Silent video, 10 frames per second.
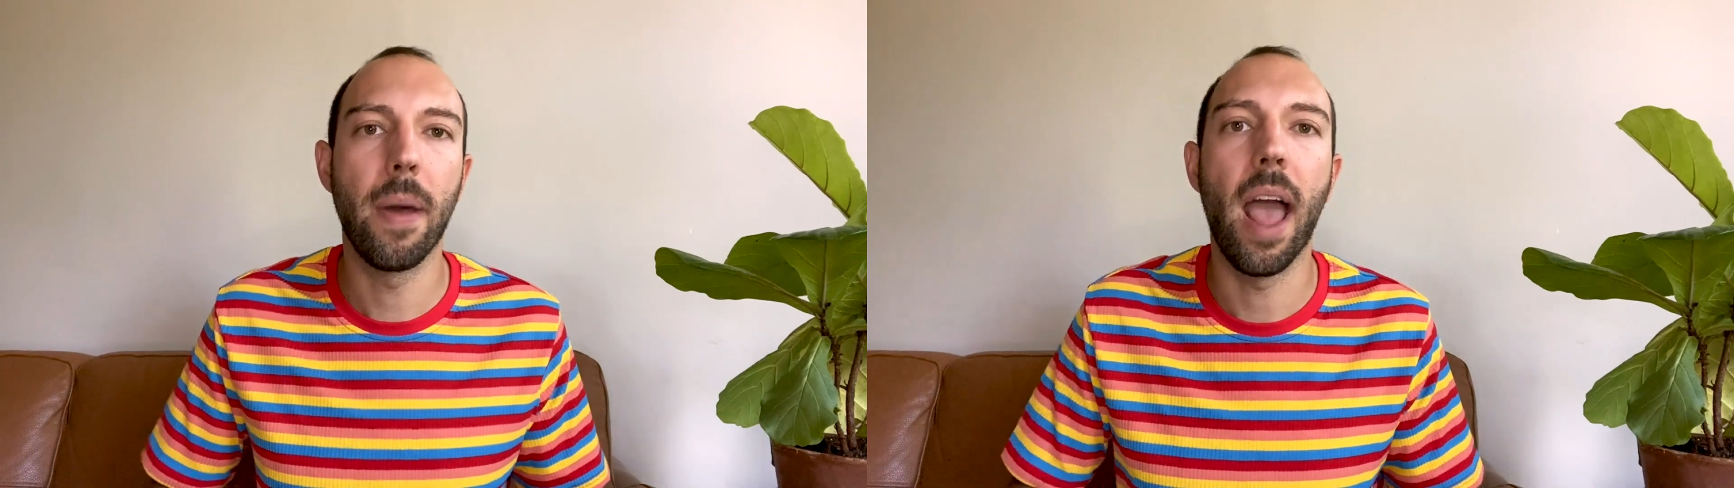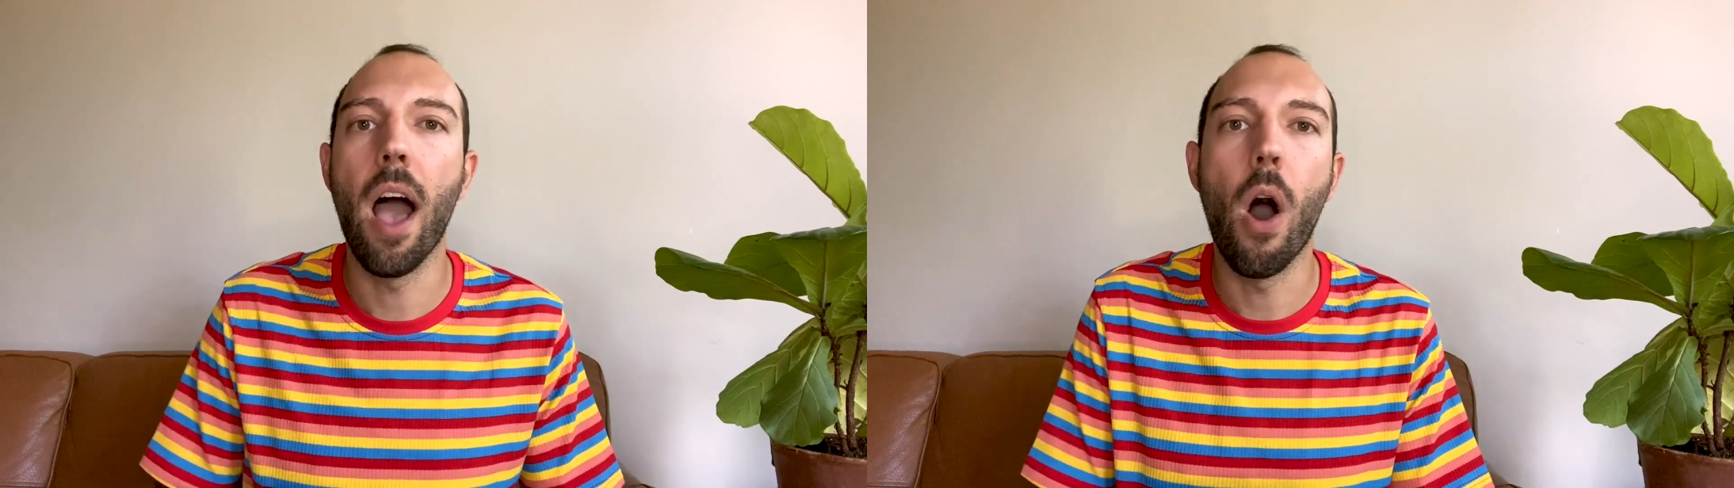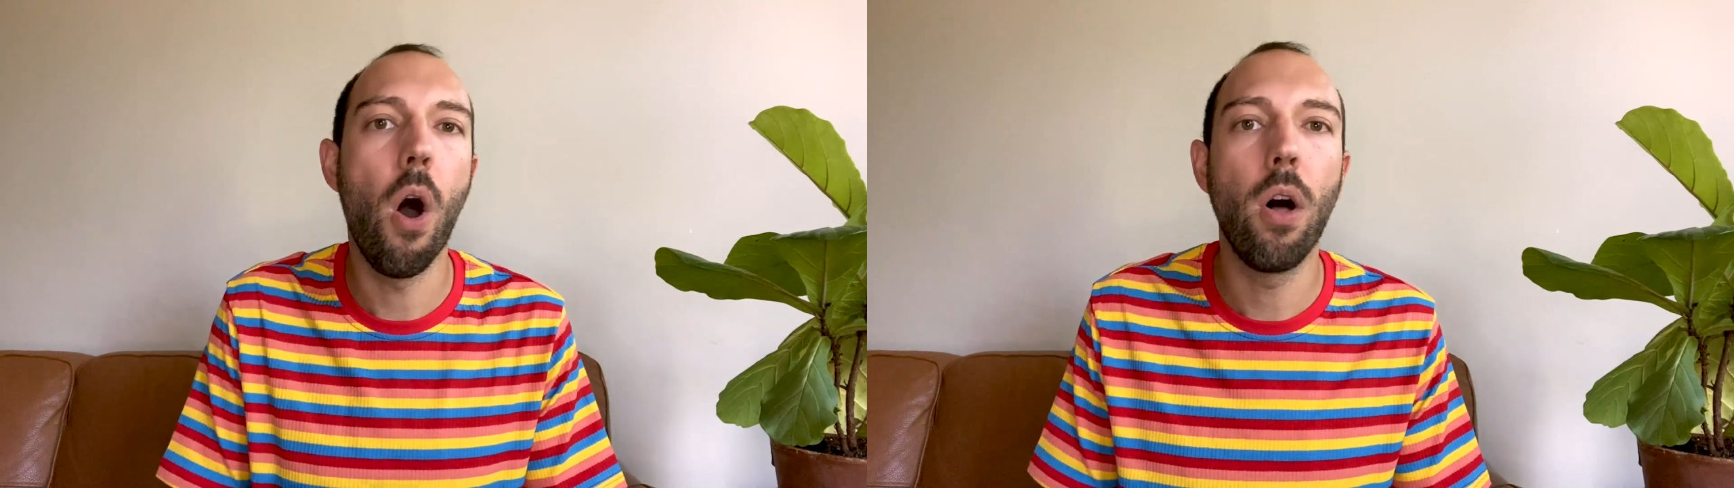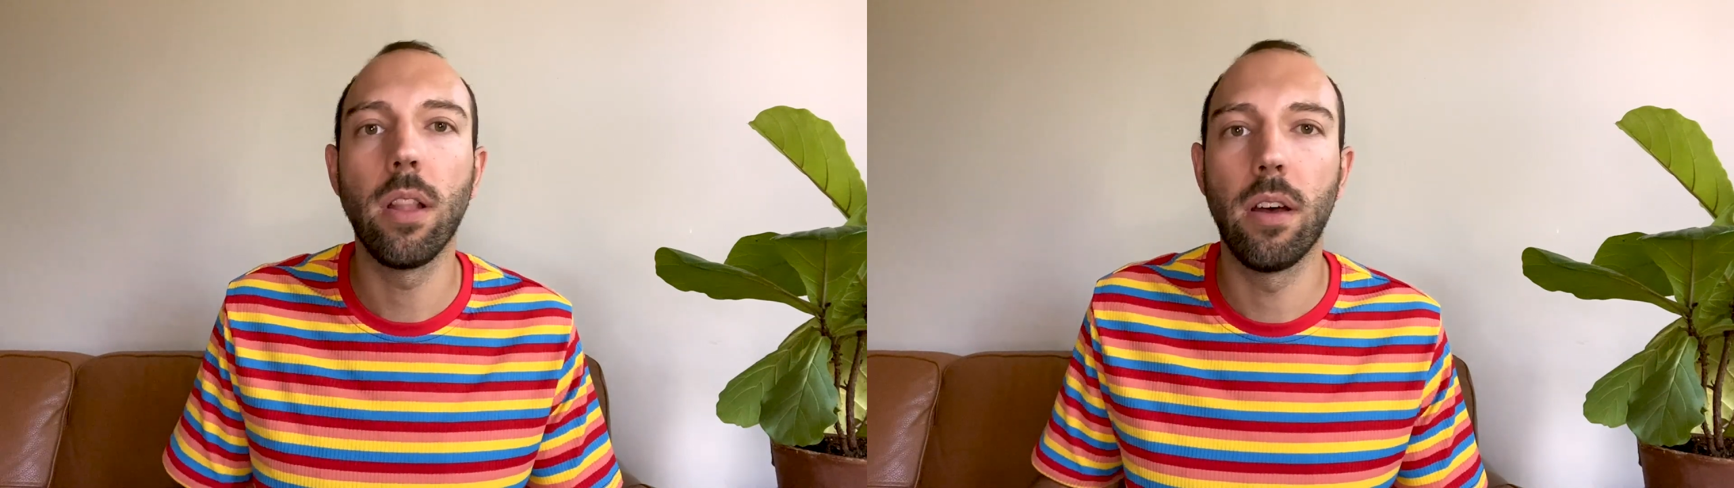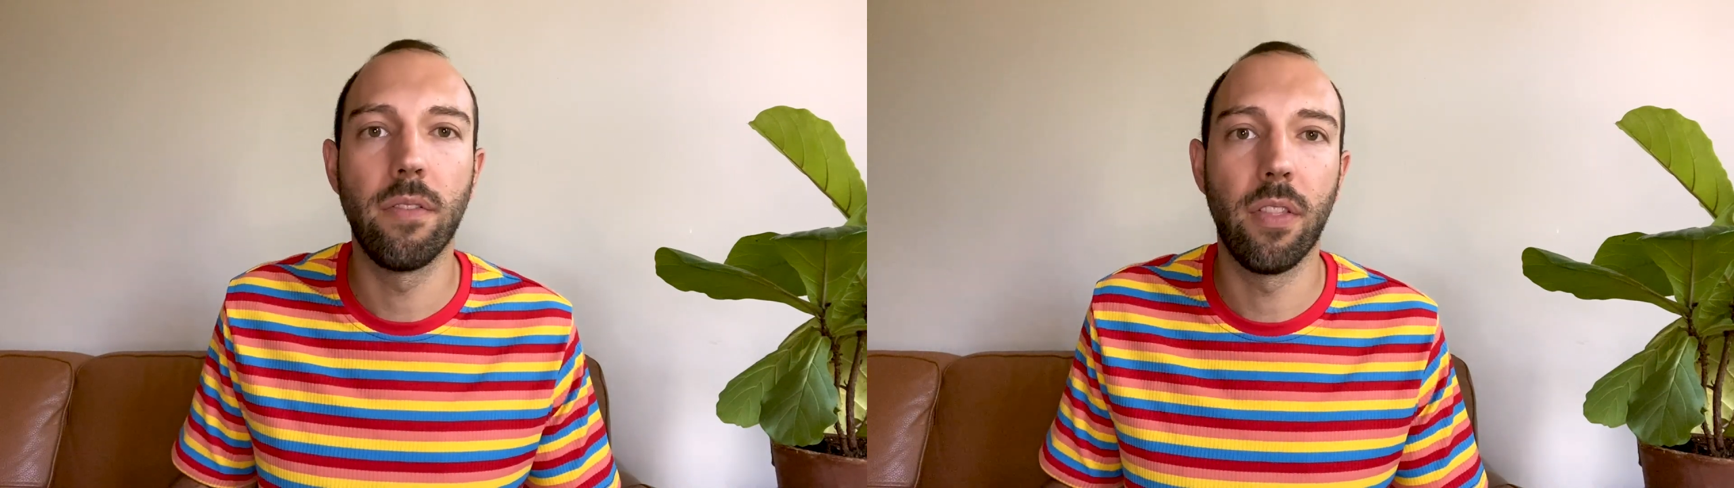But all
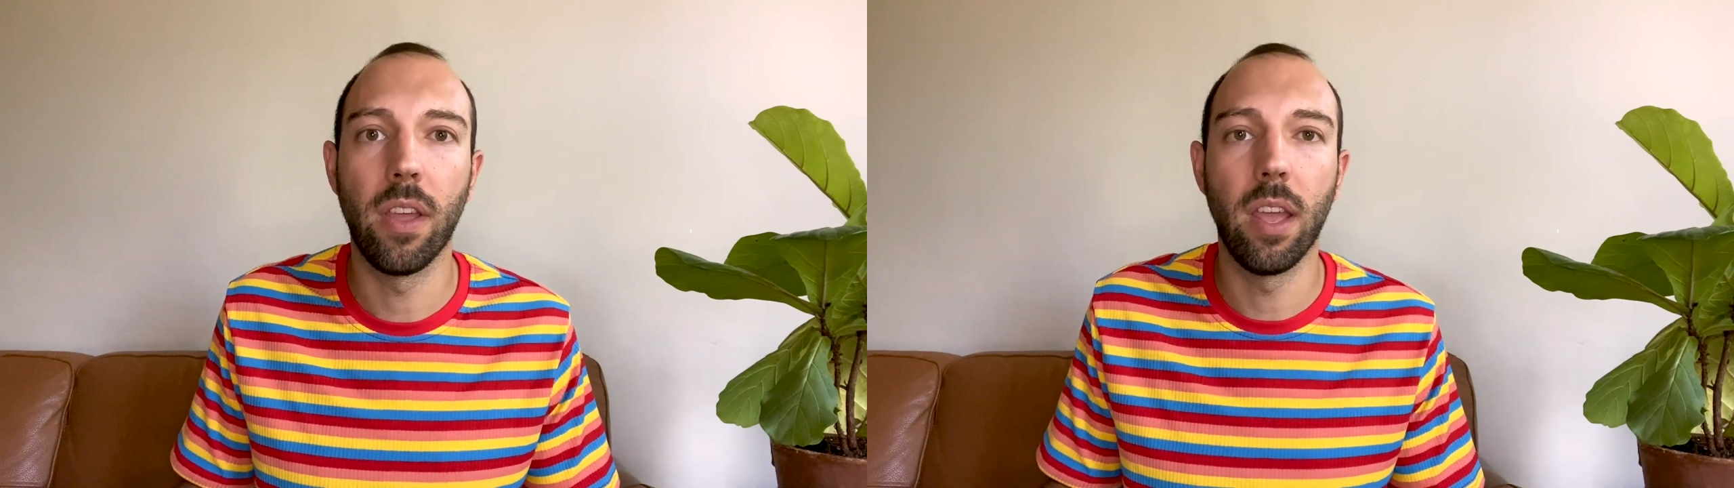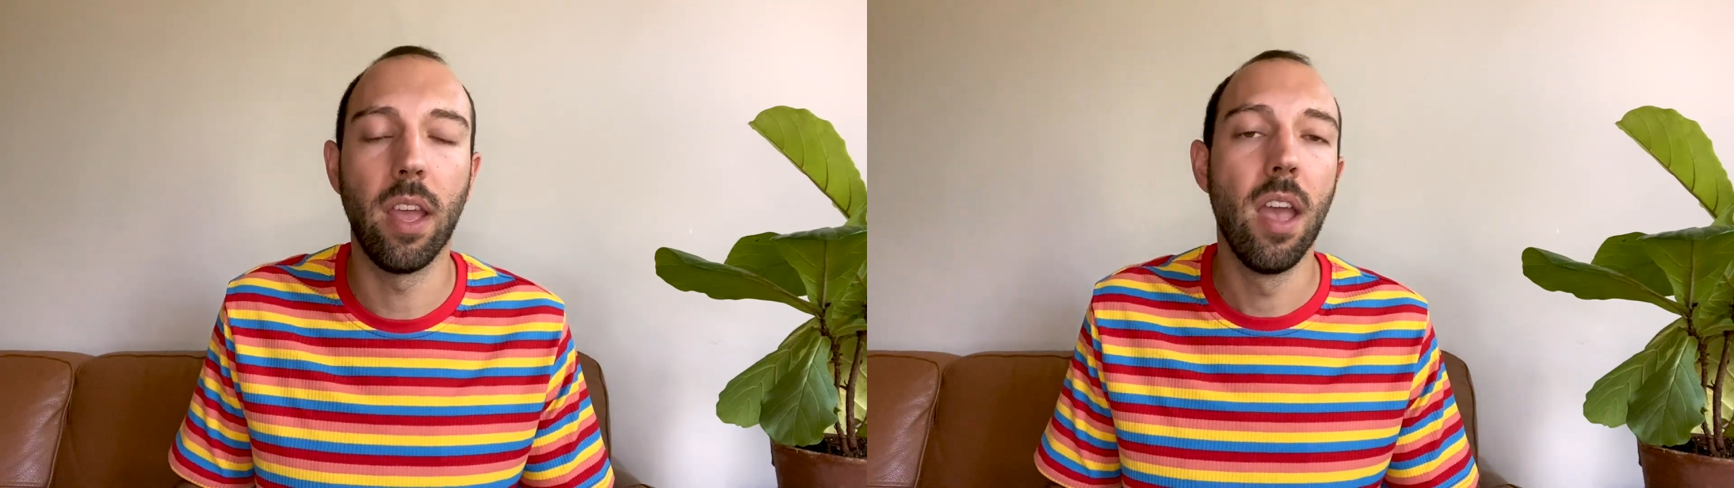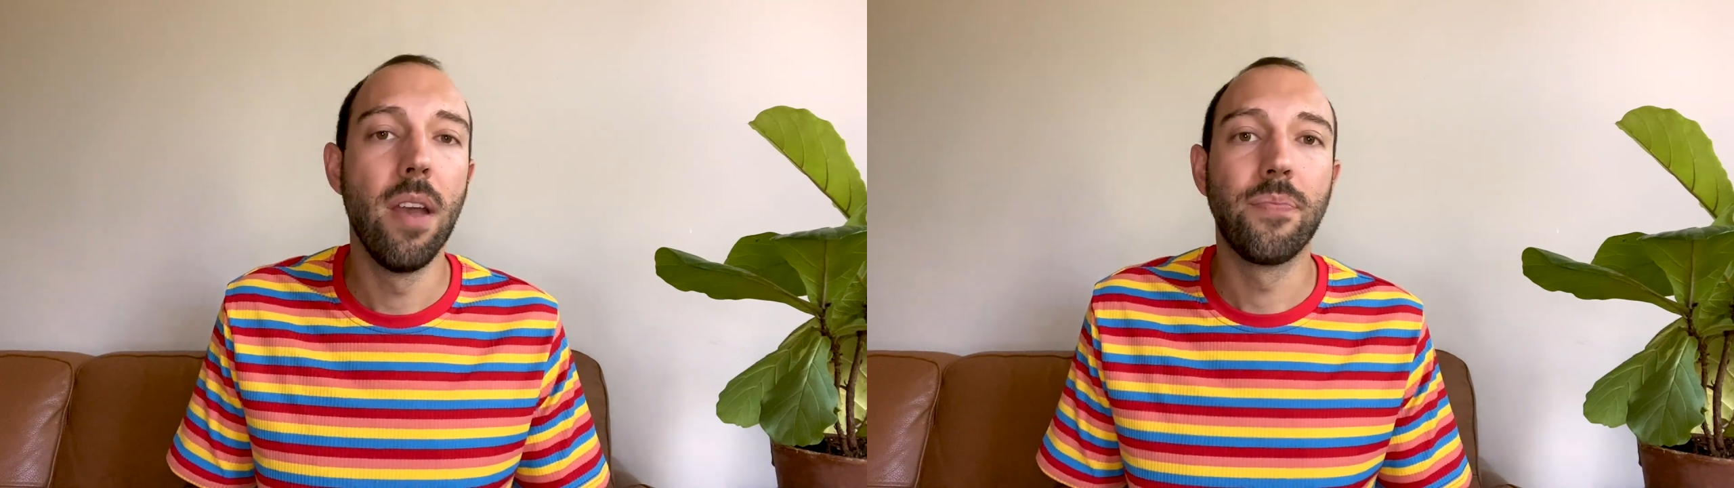of the,